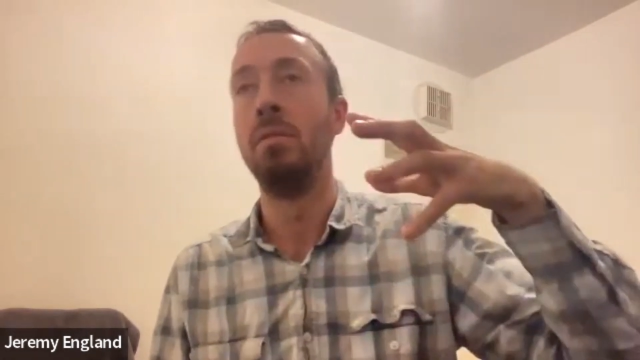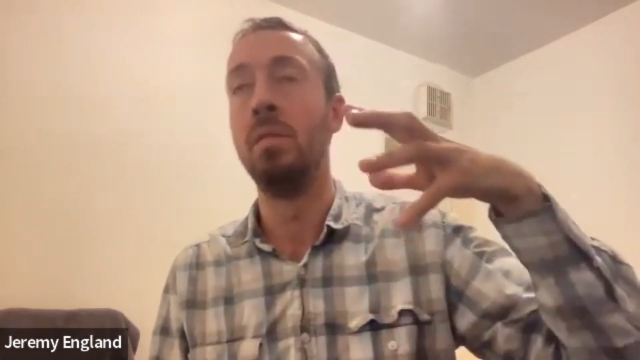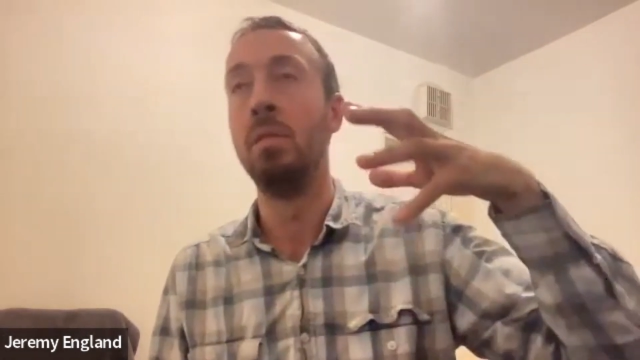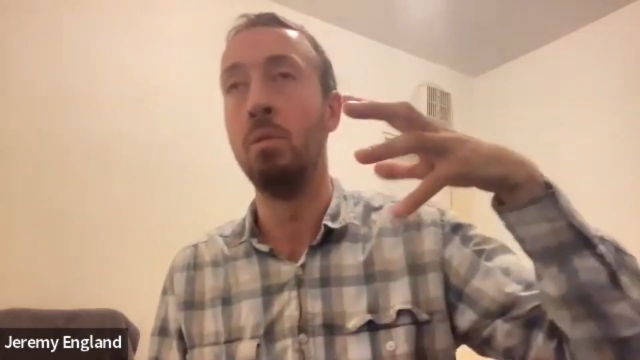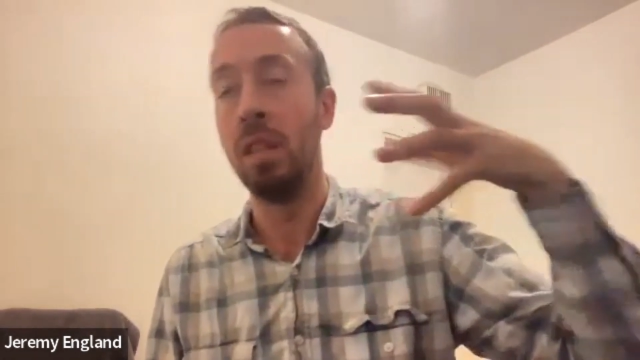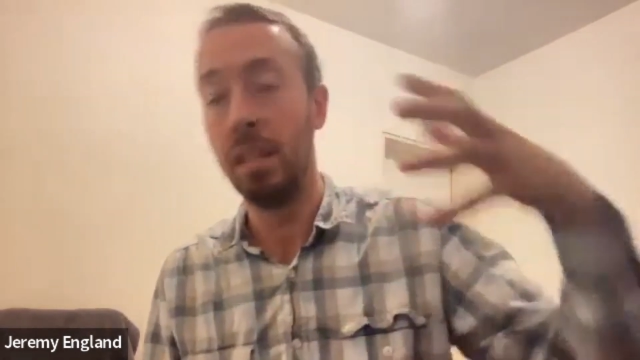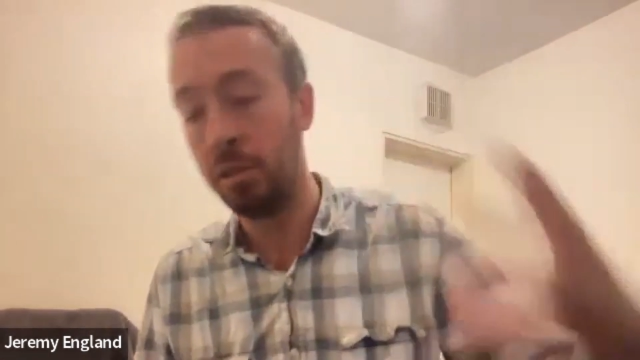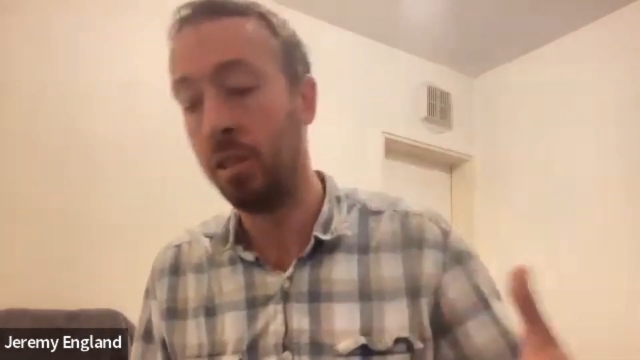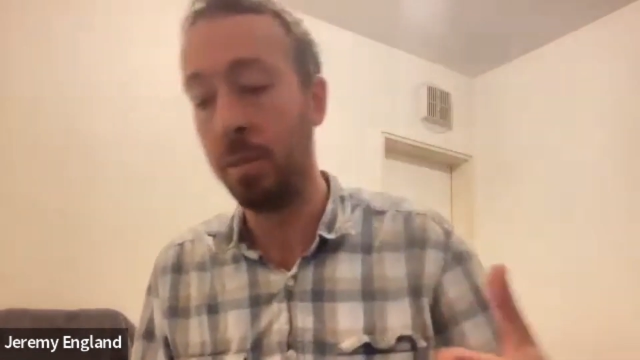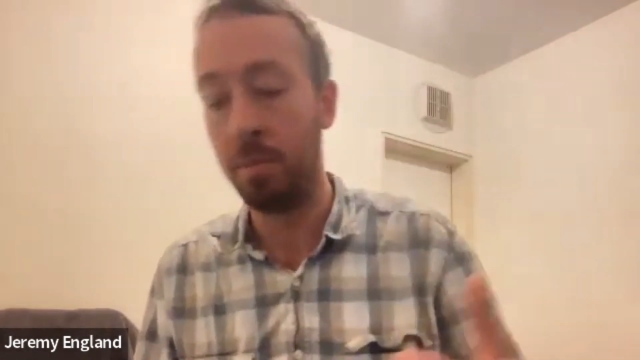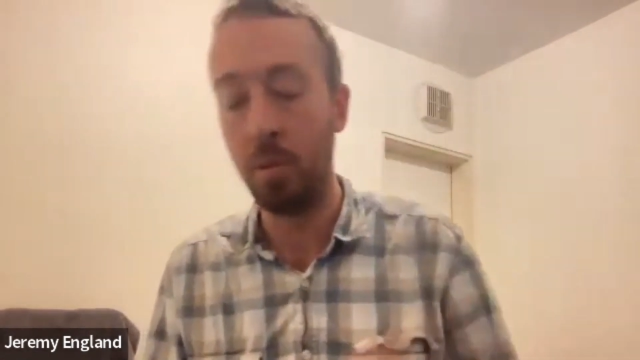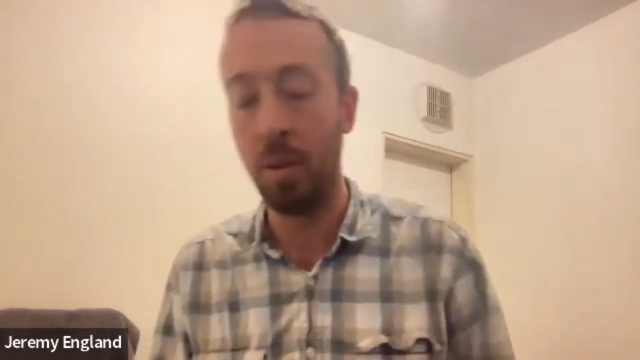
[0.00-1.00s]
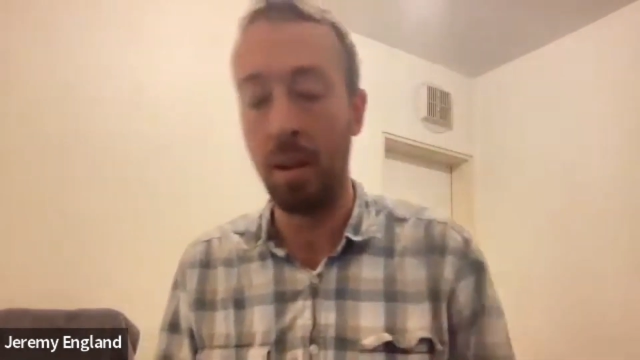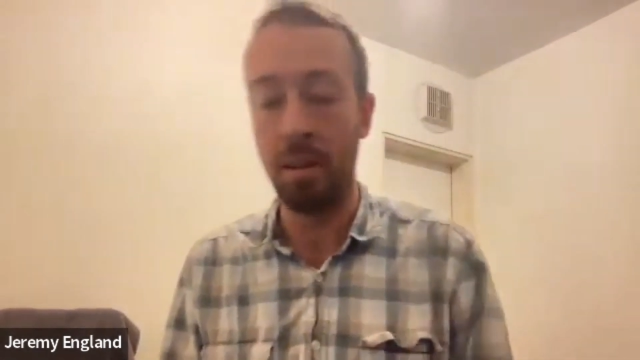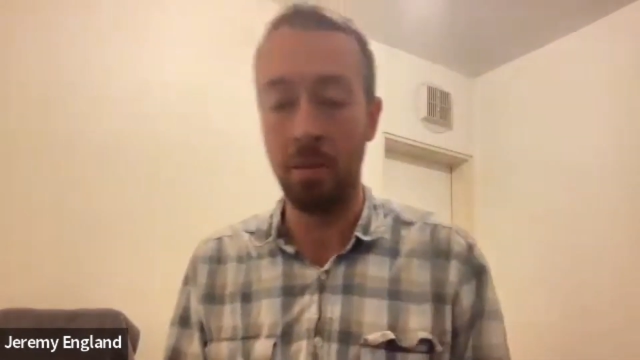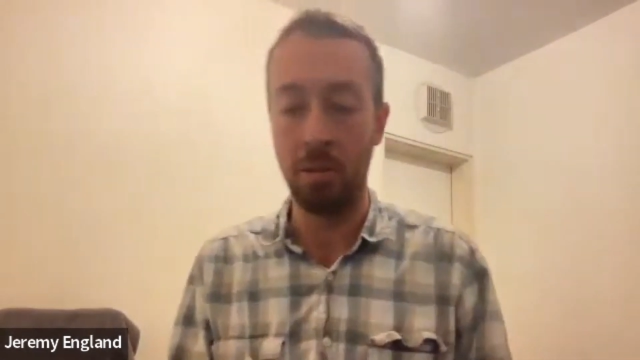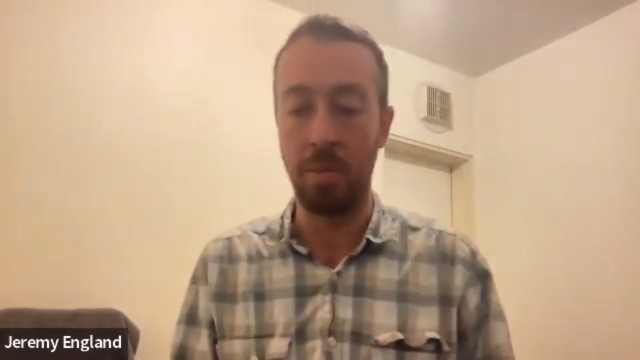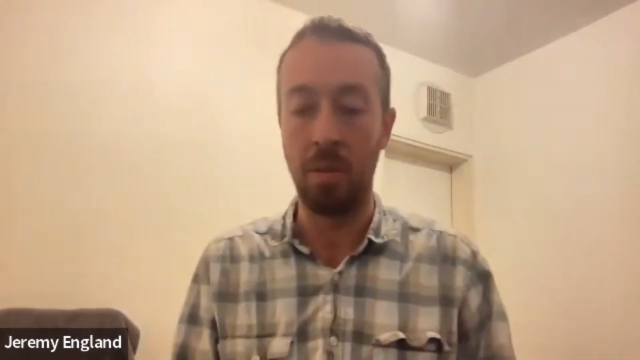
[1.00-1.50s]
the relationship to
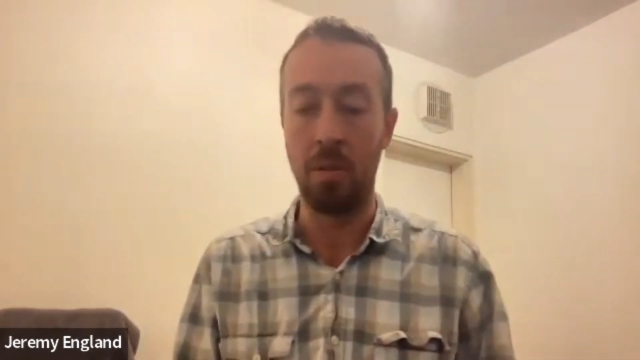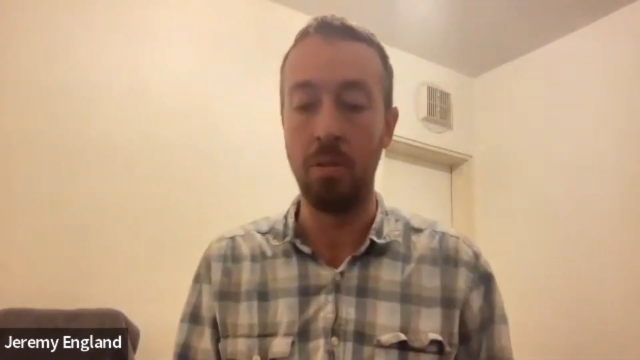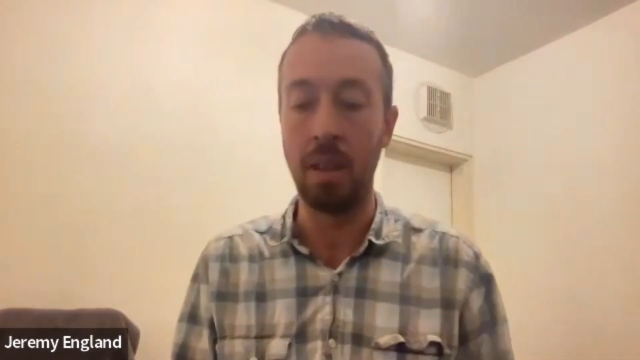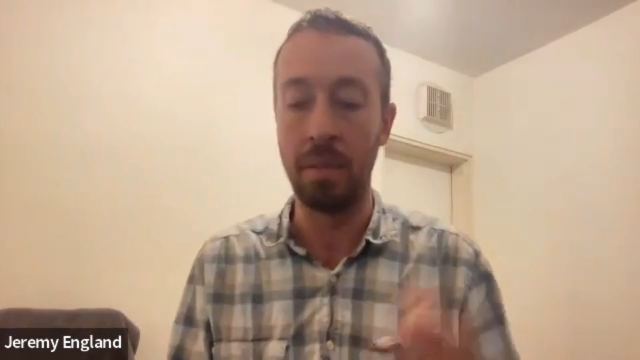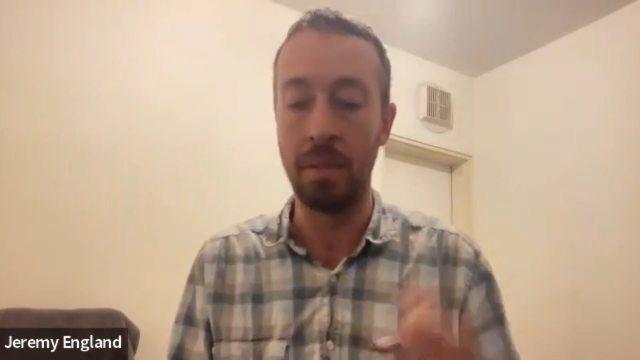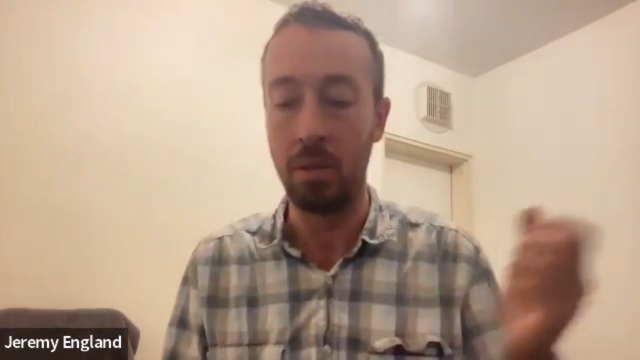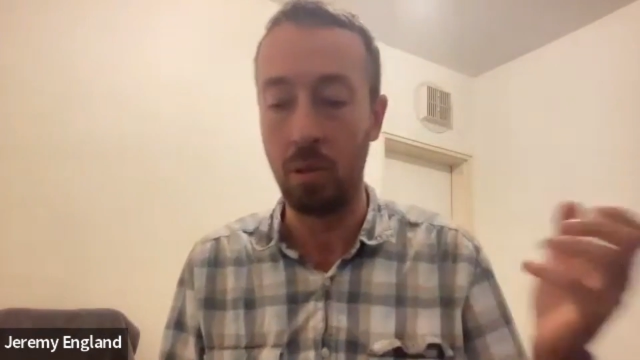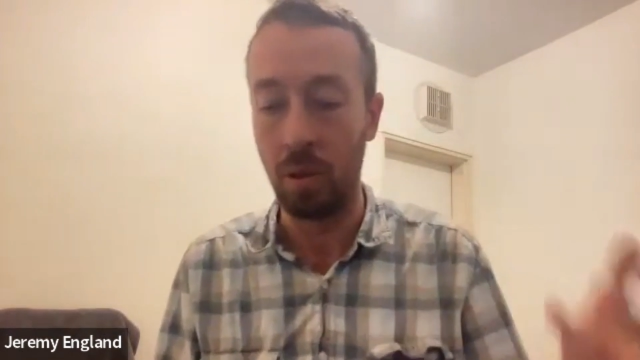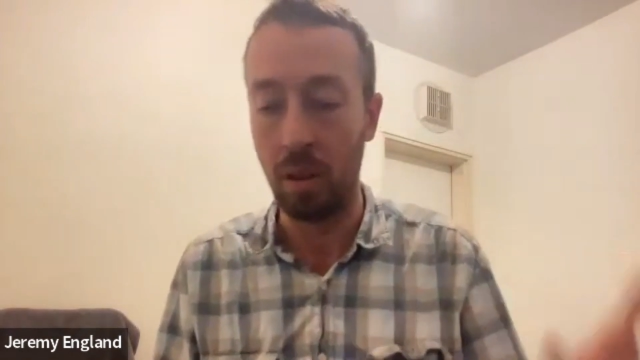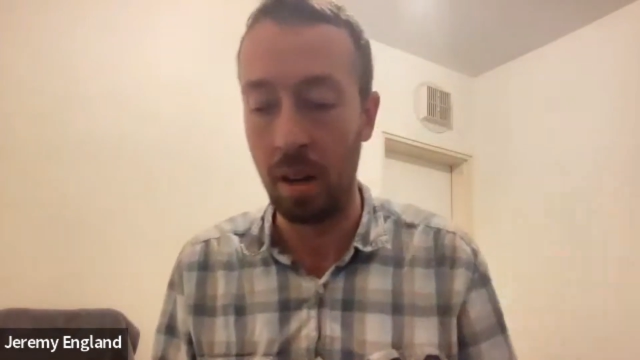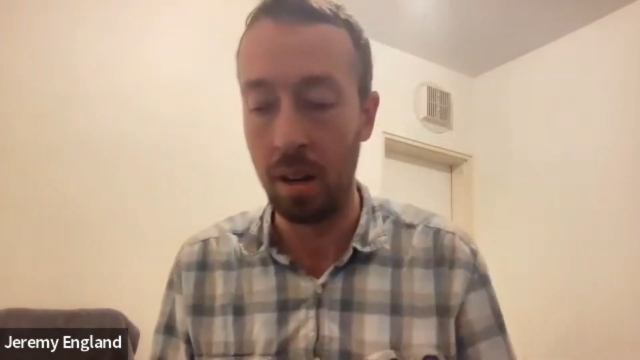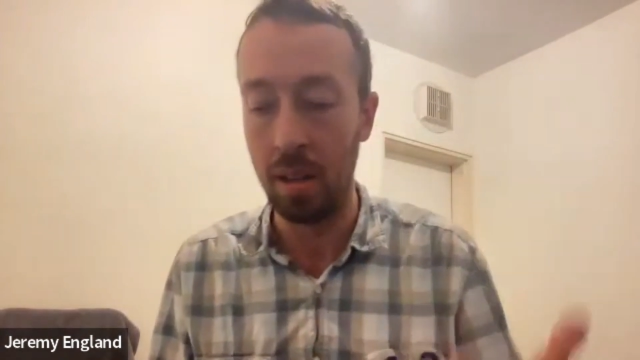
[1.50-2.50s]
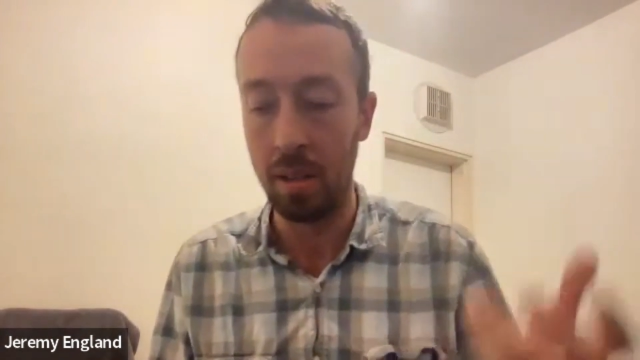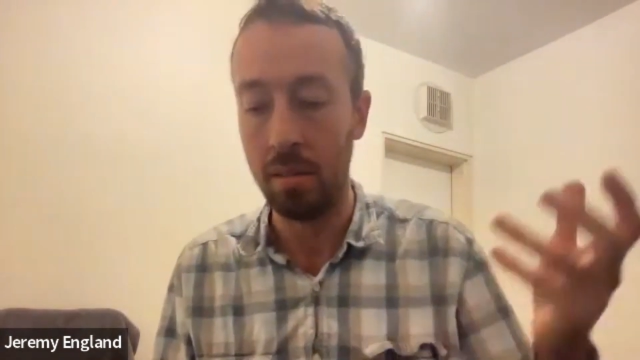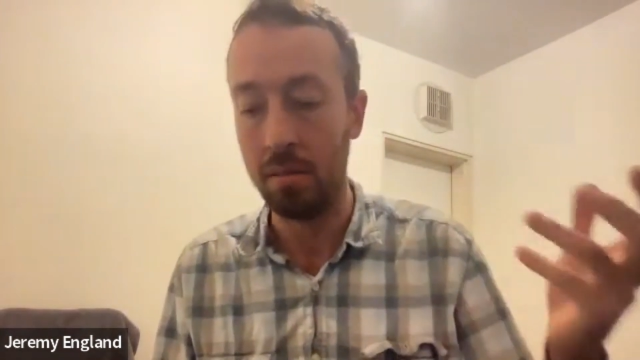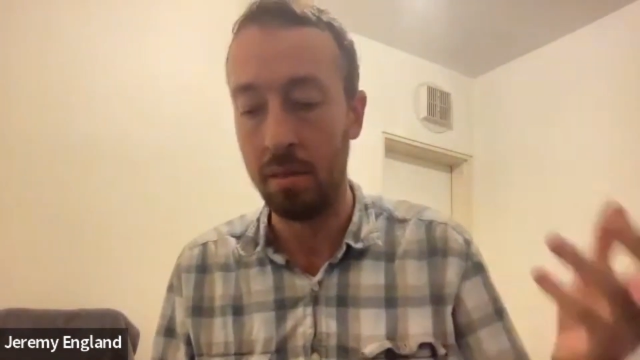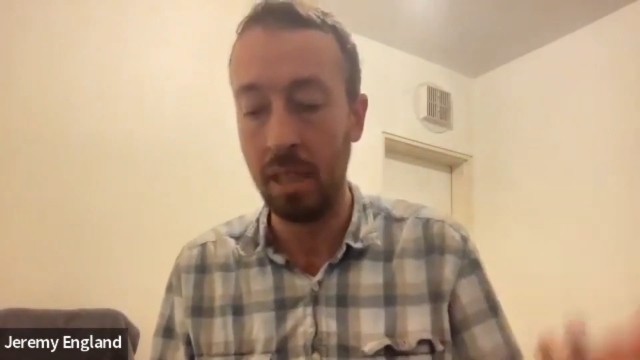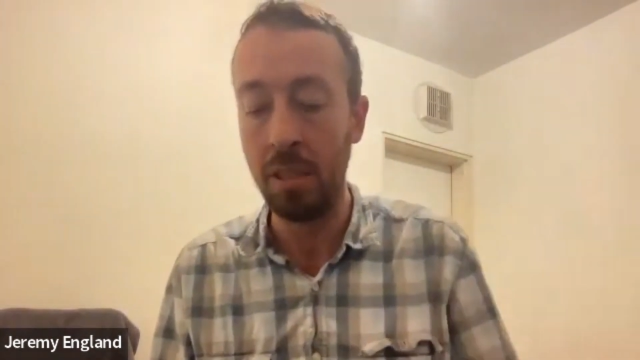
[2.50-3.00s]
HaKadosh Baruch Hu that the Torah
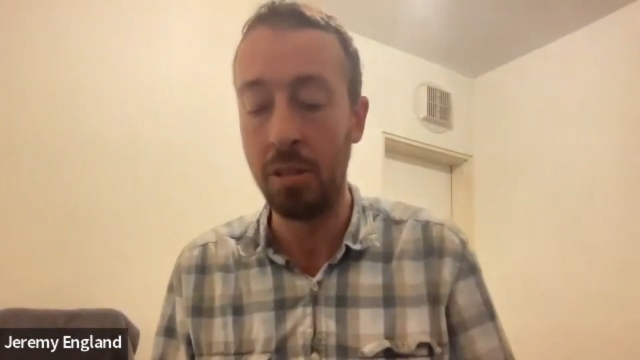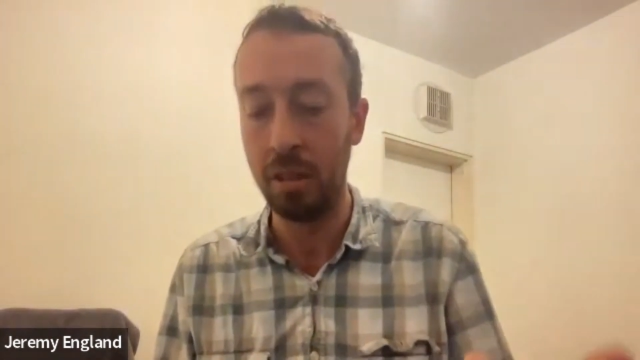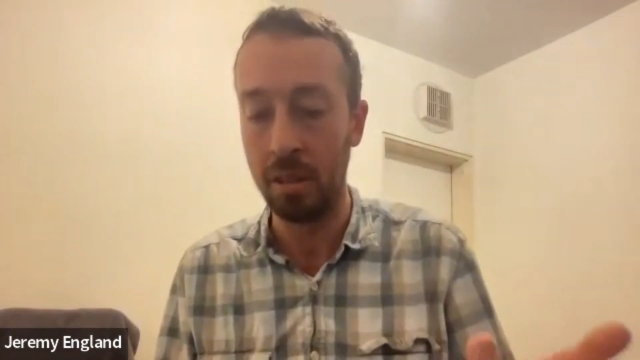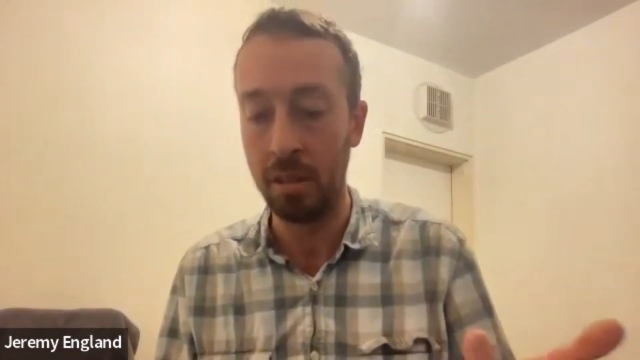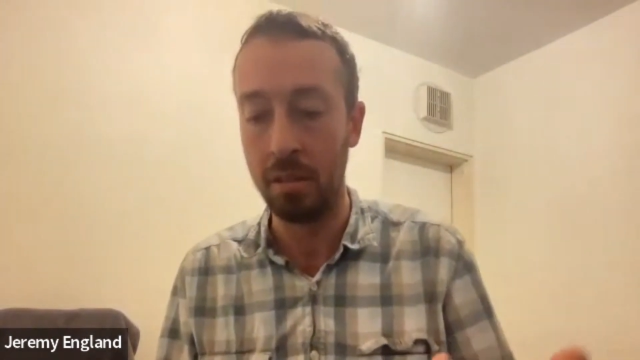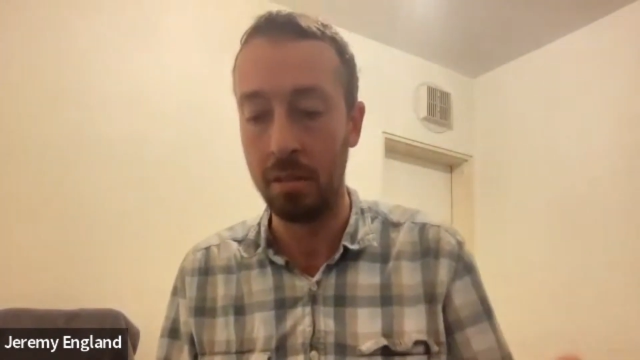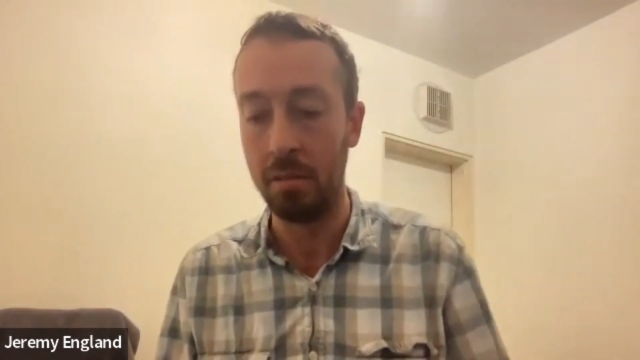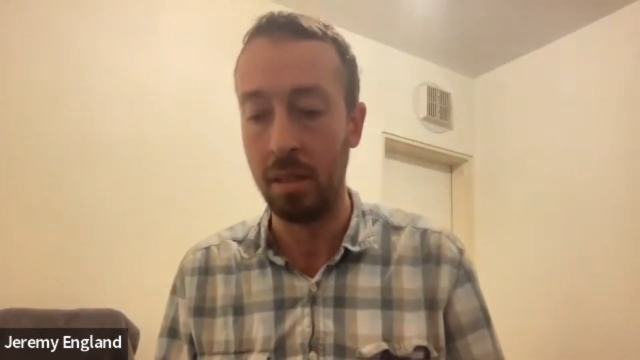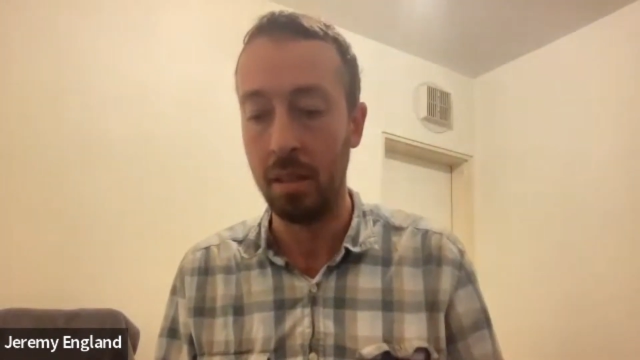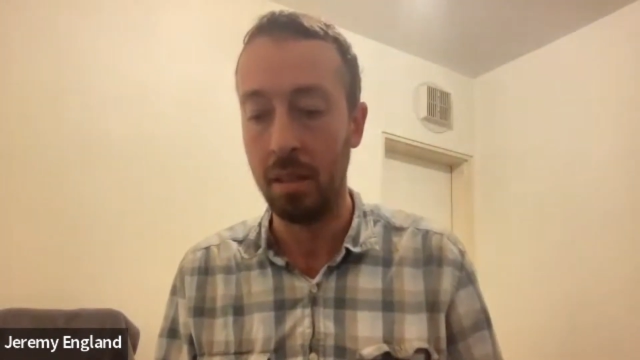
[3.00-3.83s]
teaches,